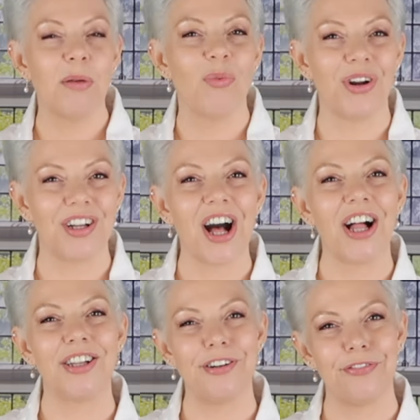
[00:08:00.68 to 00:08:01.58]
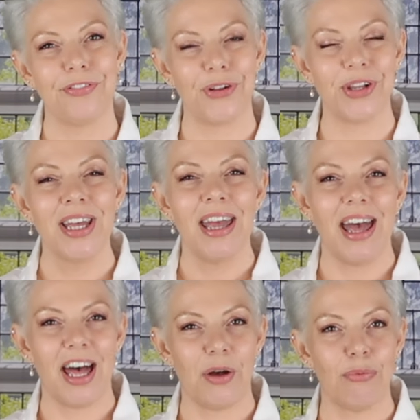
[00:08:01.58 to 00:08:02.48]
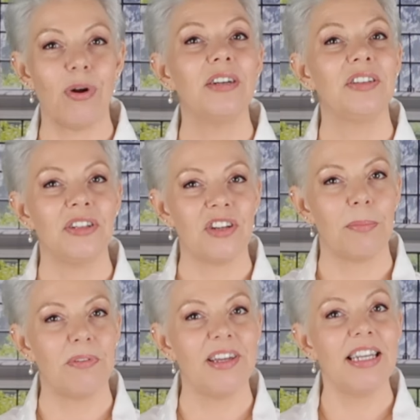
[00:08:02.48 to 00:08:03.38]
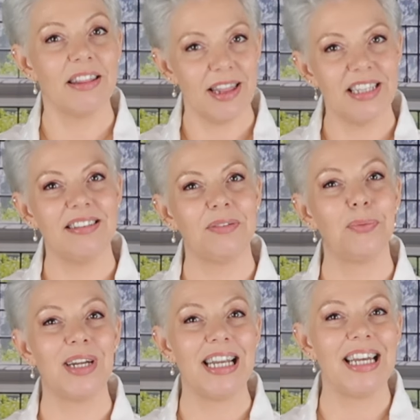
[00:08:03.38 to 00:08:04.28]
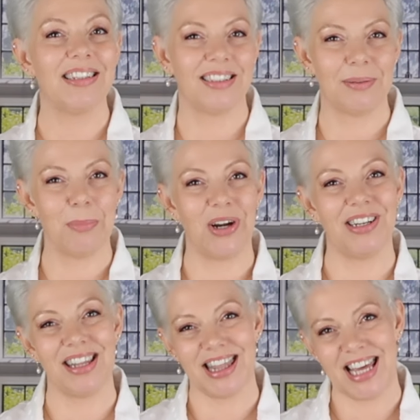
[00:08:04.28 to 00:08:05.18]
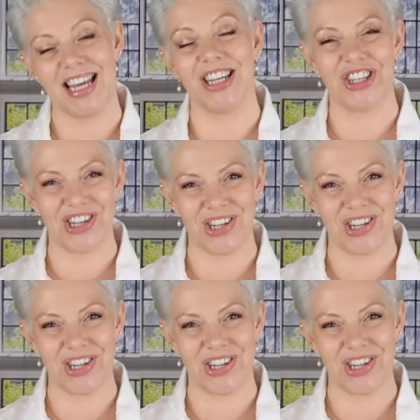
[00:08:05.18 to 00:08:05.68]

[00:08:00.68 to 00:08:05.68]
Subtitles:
and more colorful rugs on top of it, this is really a smart thing to